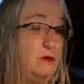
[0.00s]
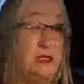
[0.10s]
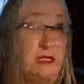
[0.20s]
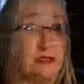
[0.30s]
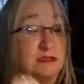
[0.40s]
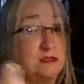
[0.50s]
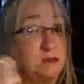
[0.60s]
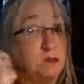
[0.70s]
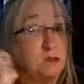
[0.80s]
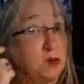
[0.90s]
Again, this is
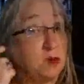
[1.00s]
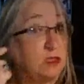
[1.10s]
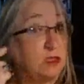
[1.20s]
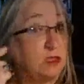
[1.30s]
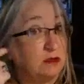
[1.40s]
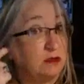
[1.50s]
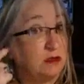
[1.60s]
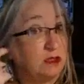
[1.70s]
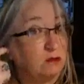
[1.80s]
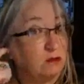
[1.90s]
really quickly,
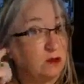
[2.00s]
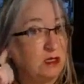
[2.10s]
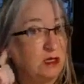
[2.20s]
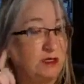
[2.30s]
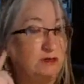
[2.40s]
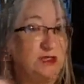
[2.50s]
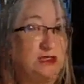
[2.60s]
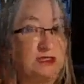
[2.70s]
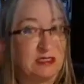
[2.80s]
because